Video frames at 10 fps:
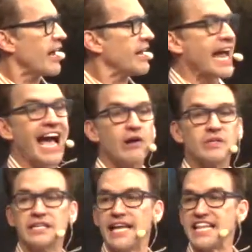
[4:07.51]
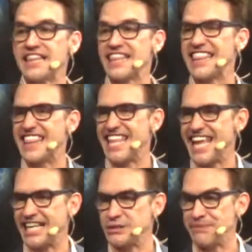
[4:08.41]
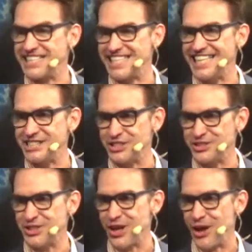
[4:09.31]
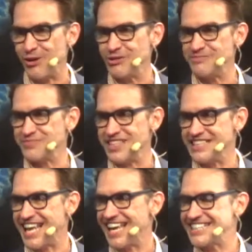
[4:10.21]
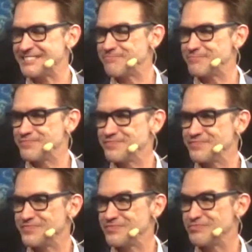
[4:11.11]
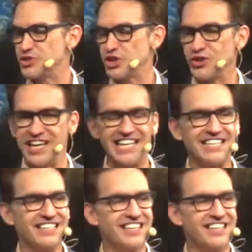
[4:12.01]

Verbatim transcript: and how to let expectations go in that journey.